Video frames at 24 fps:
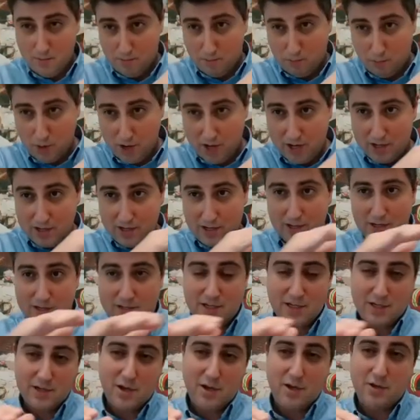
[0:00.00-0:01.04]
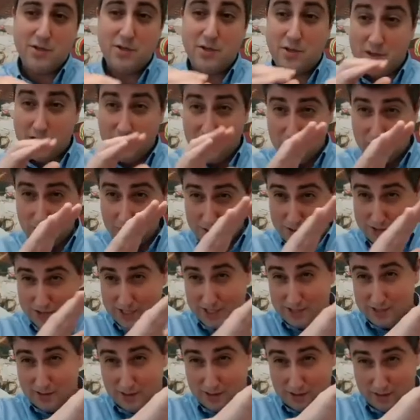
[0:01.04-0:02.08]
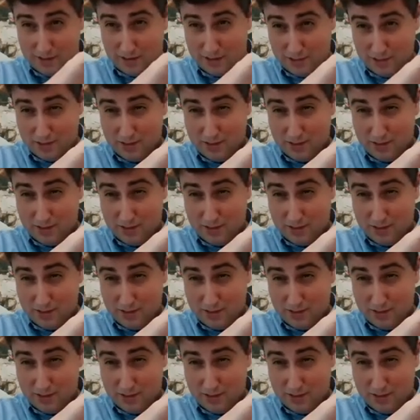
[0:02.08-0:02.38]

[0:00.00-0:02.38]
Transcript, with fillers: bring a technology that you understand in,